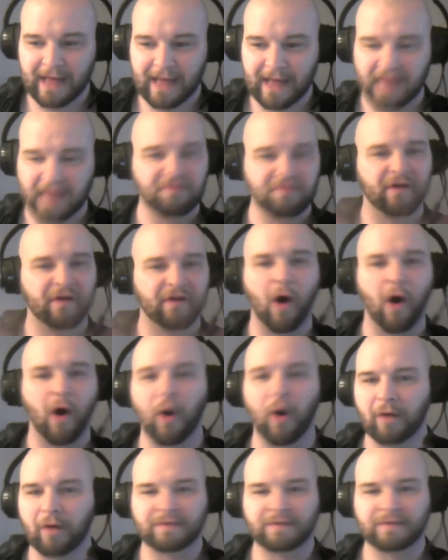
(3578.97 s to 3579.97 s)

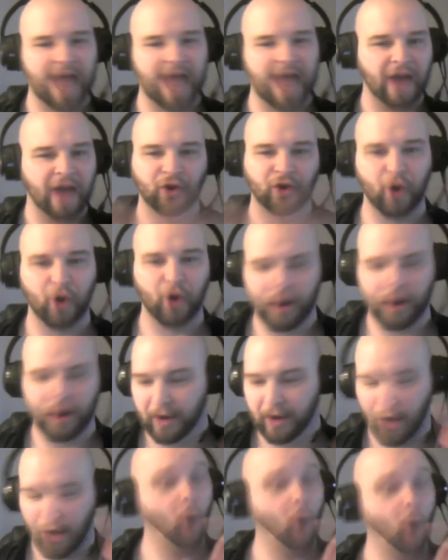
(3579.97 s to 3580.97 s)
involved and good.
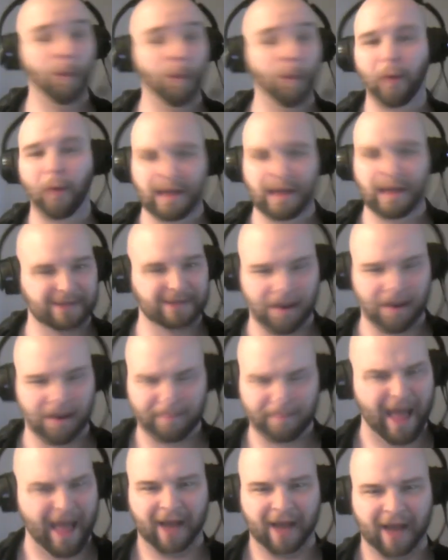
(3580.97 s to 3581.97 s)
Noble has come
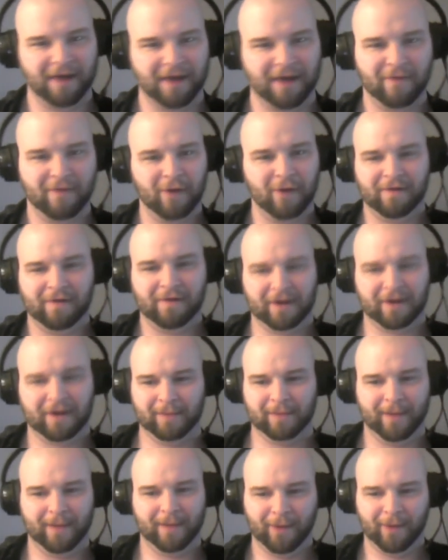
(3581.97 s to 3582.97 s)
back, of all fucking
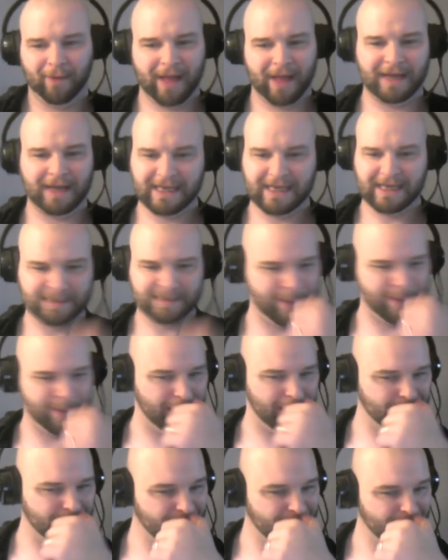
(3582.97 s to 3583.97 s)
people, and he's been